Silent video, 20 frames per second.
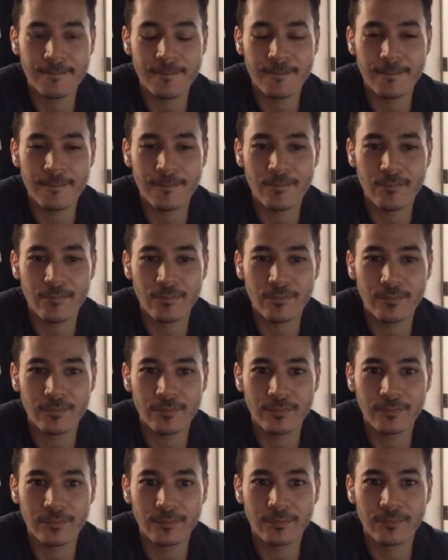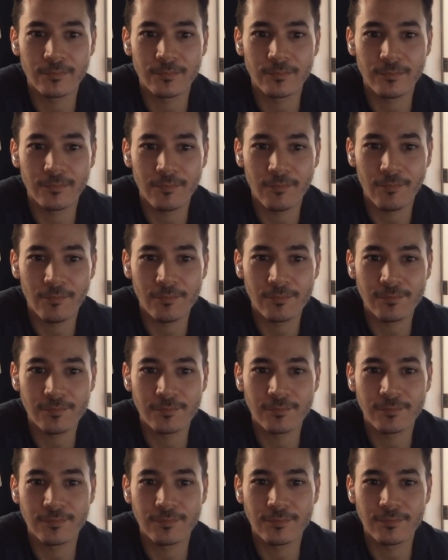
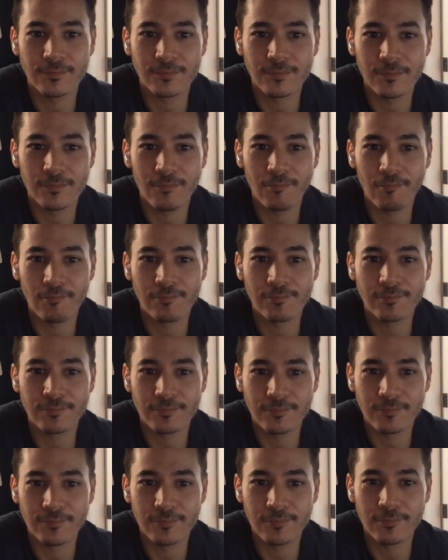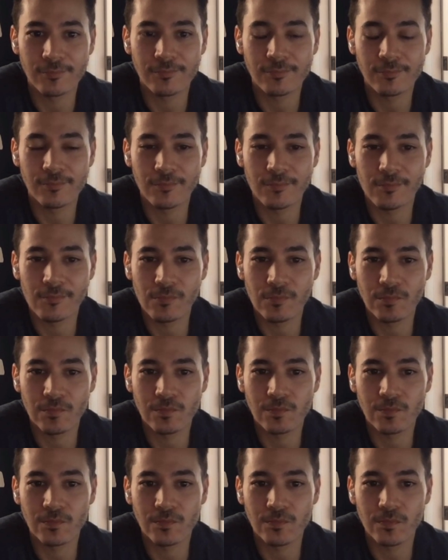
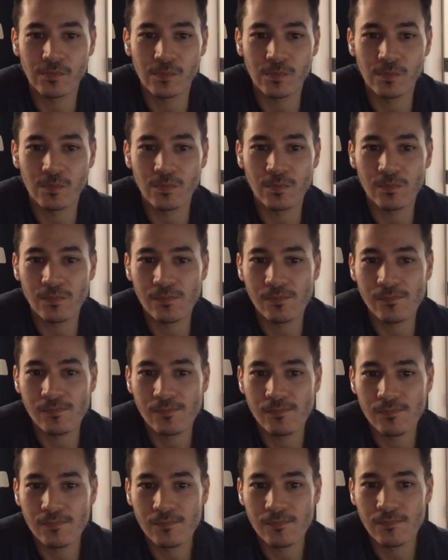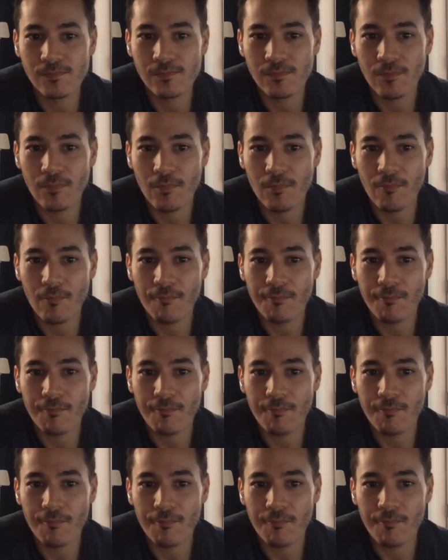(not speaking)